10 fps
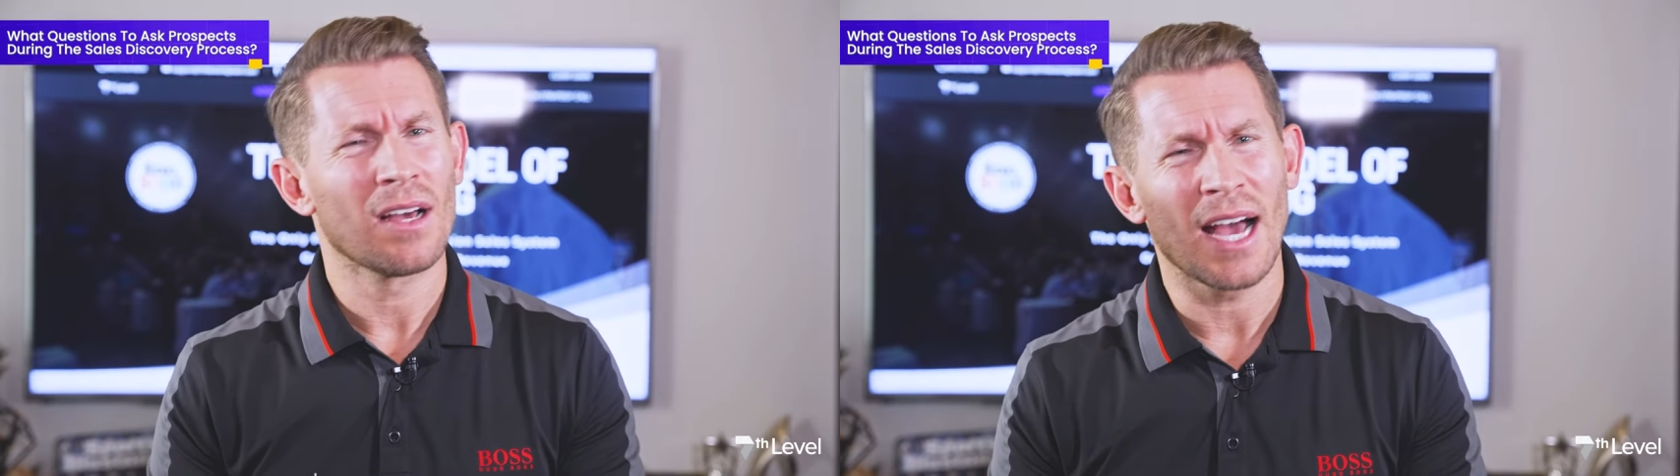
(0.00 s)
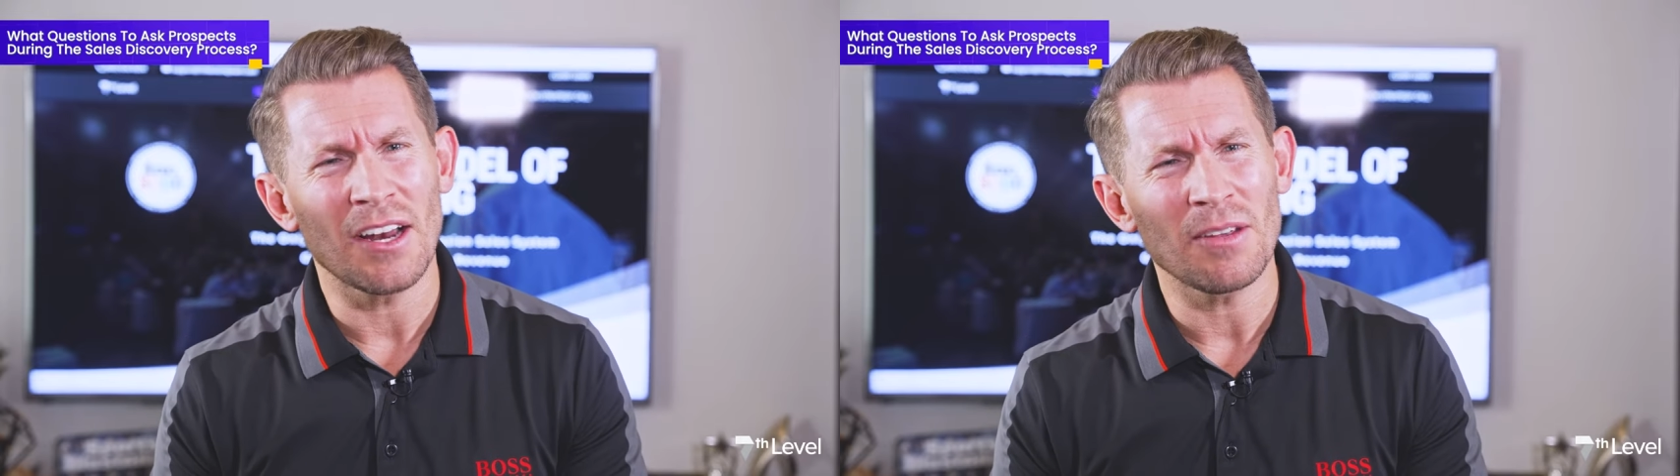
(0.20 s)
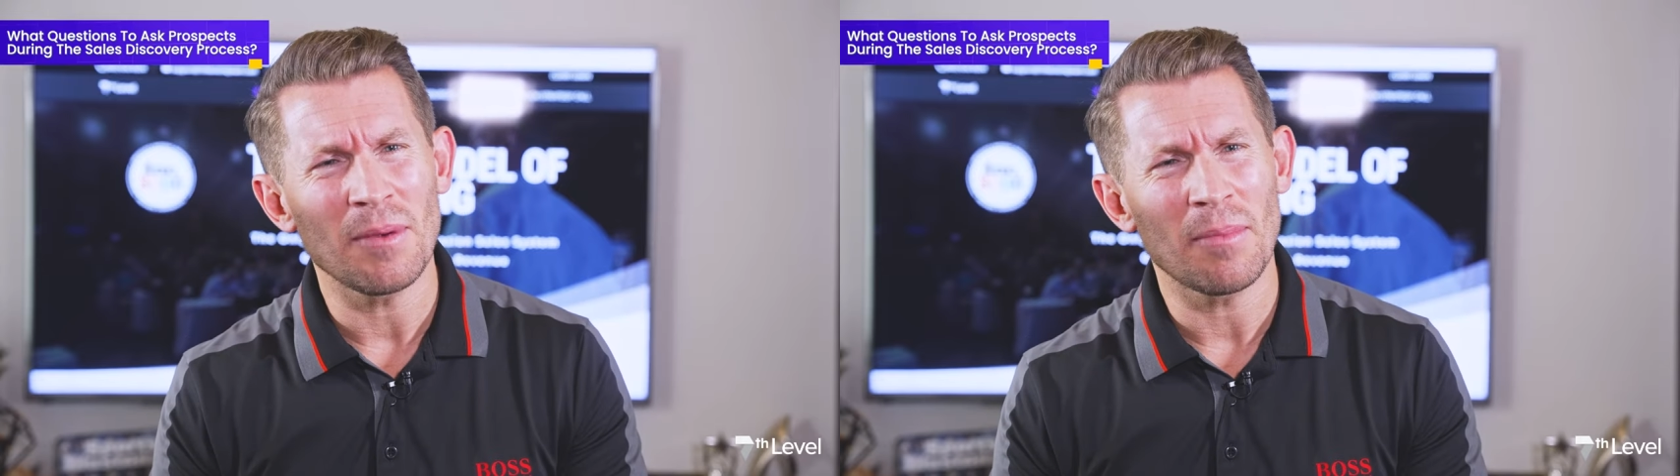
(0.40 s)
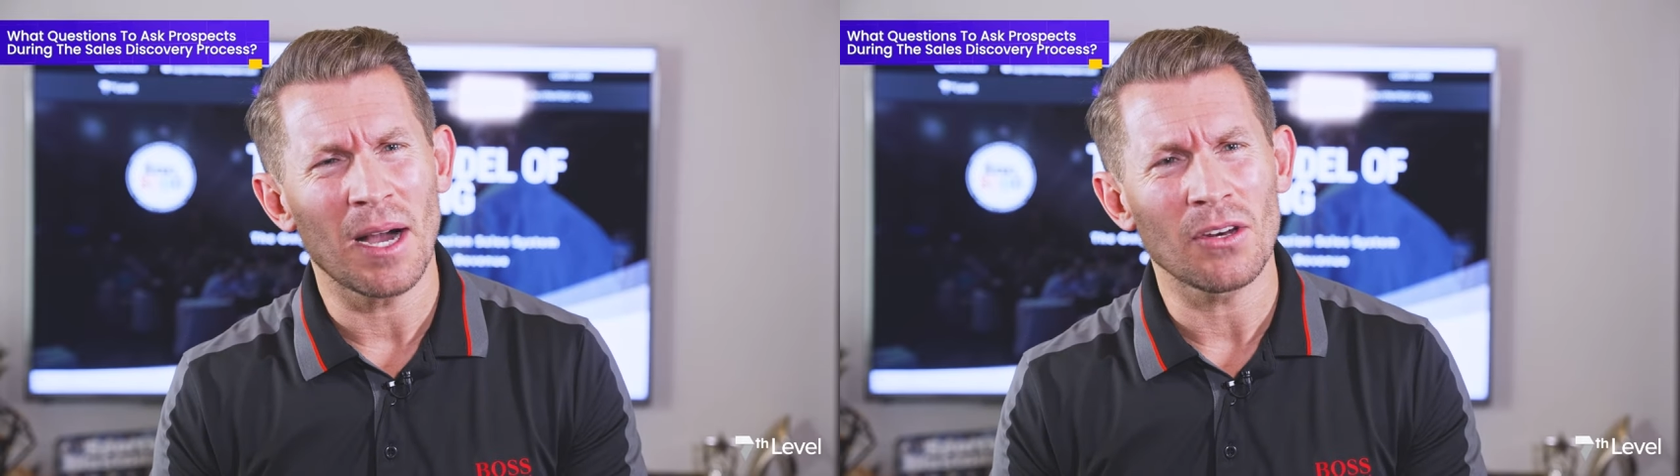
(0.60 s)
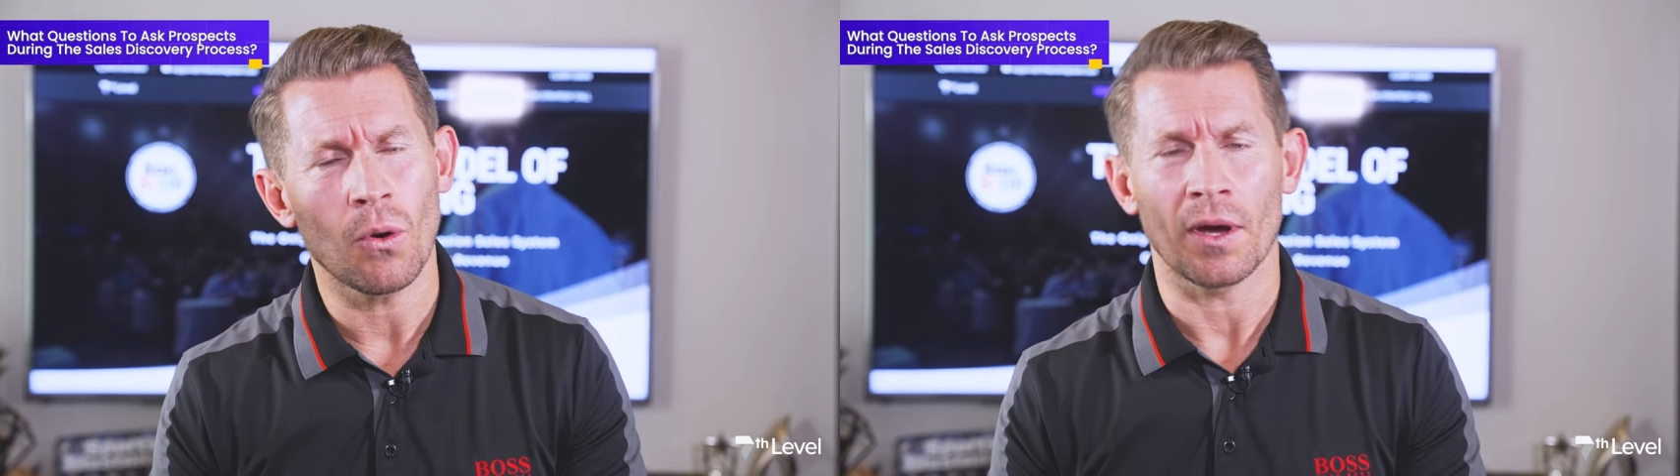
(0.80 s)
how do you mean
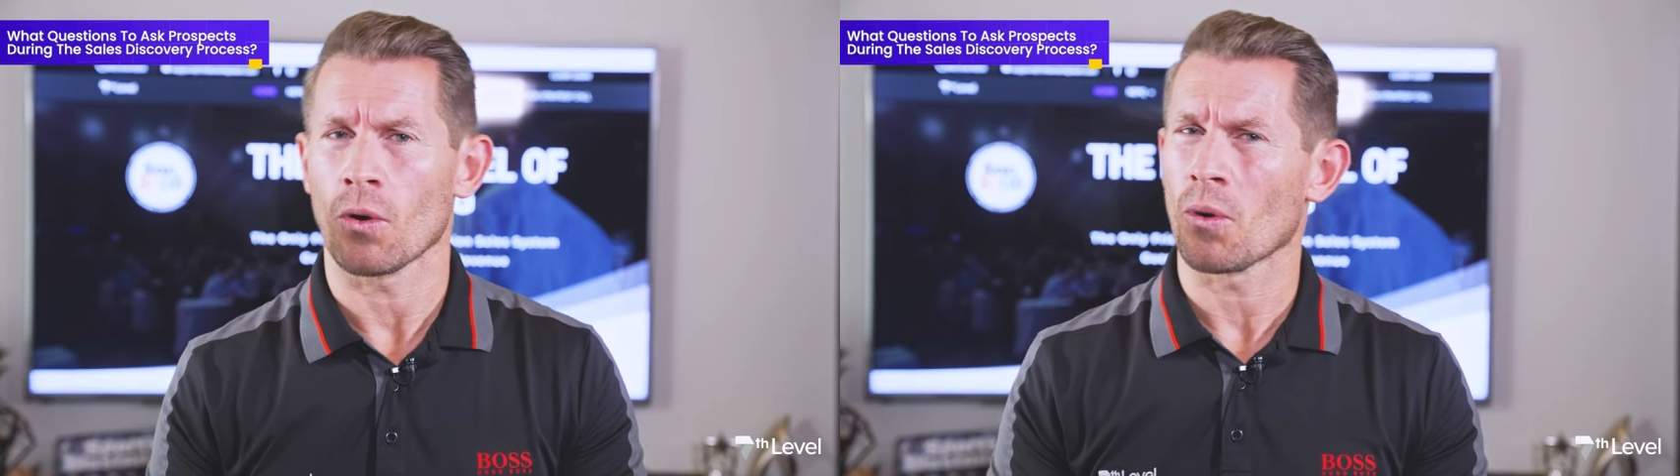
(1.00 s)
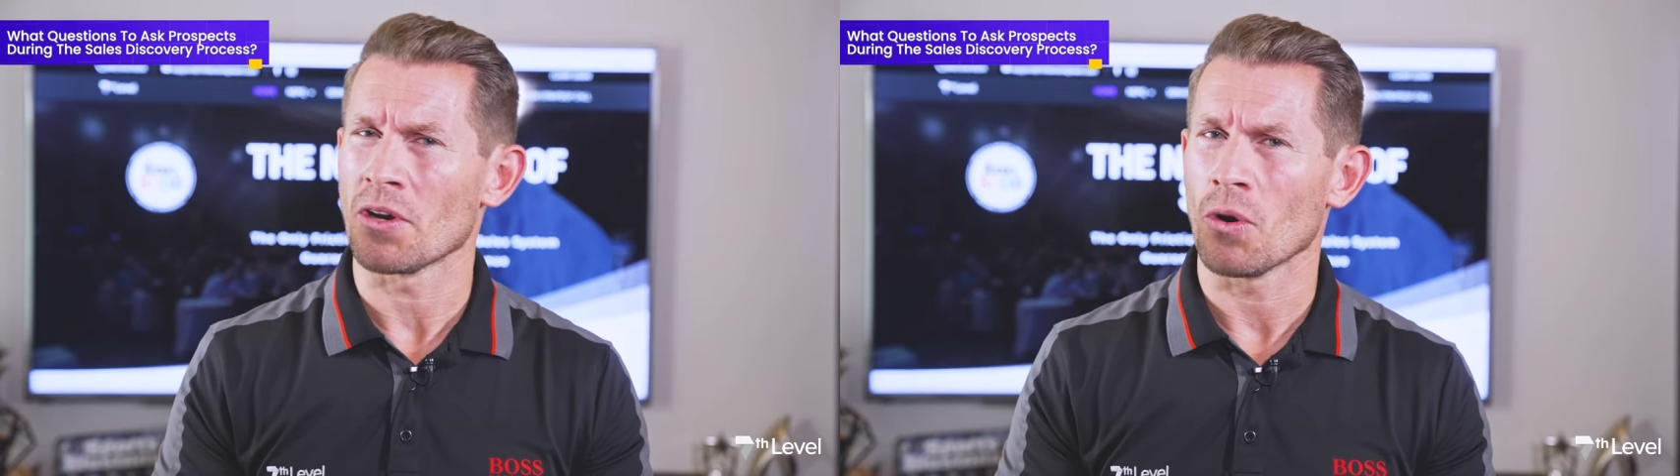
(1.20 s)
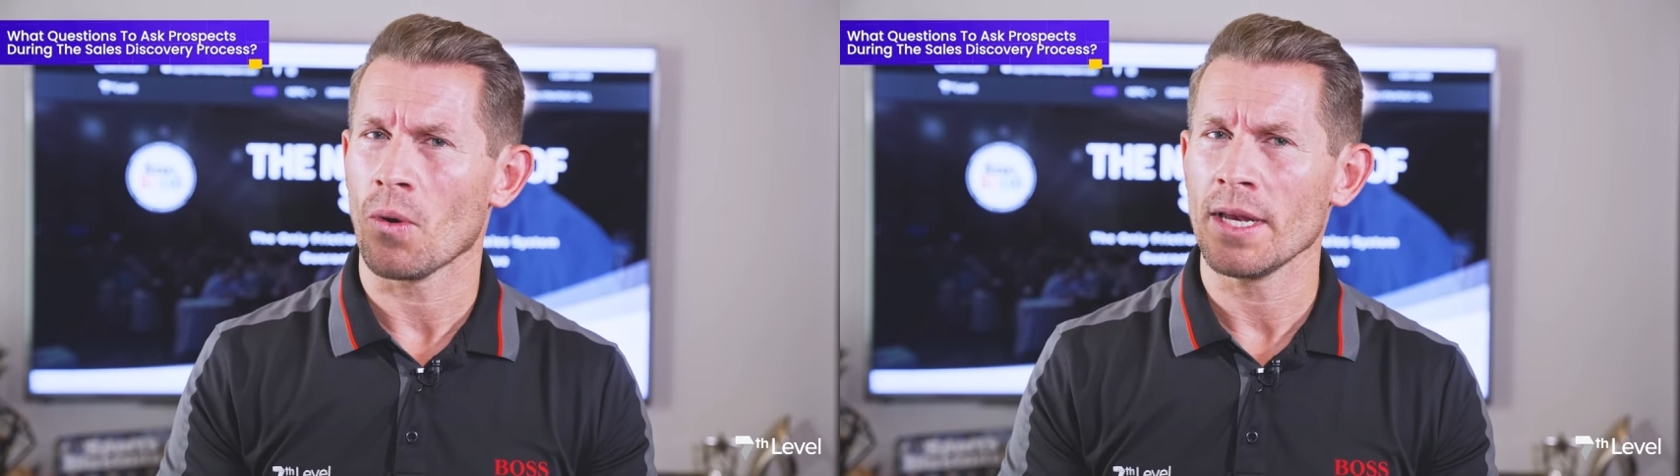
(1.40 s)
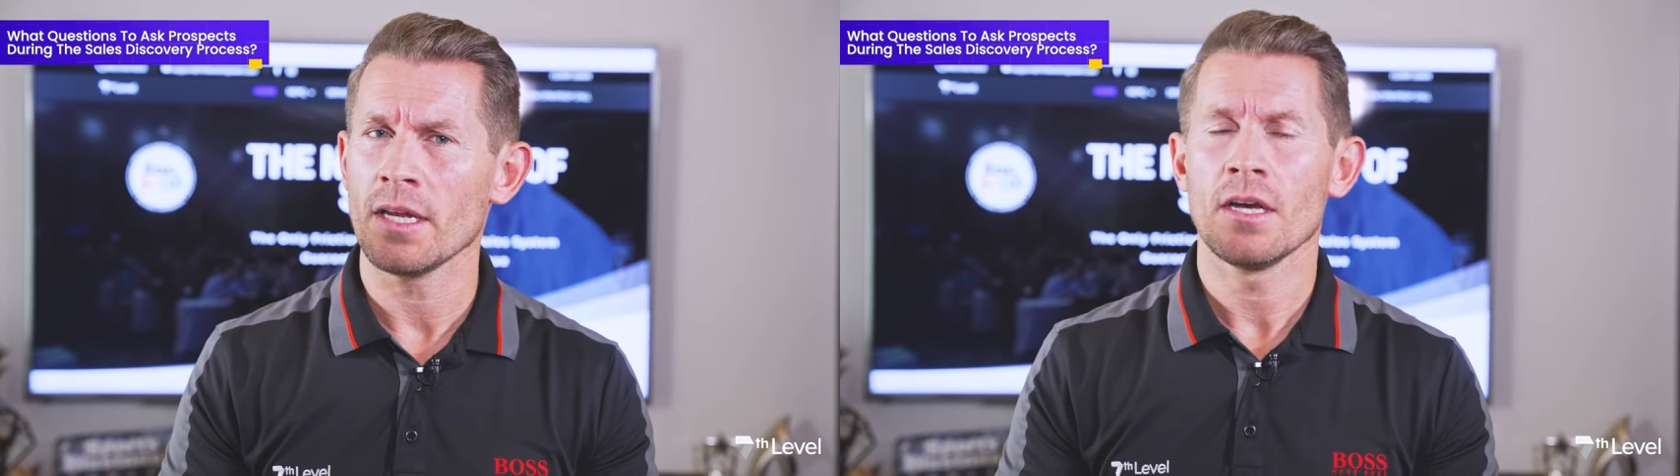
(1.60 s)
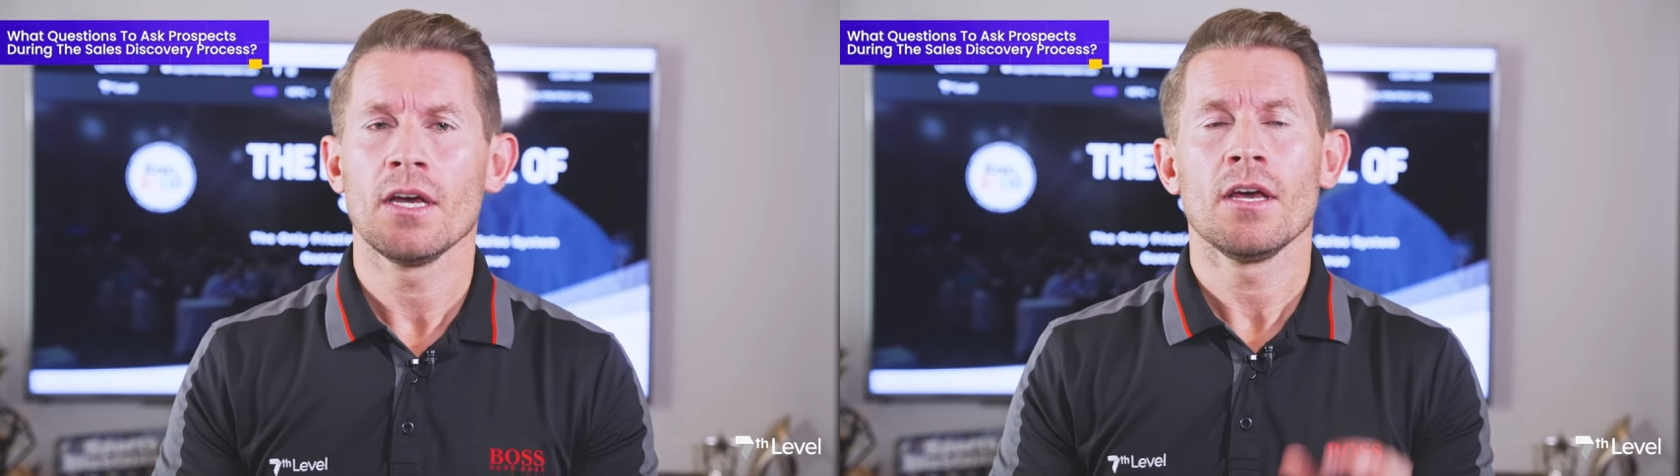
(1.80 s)
by annoyed or annoyed?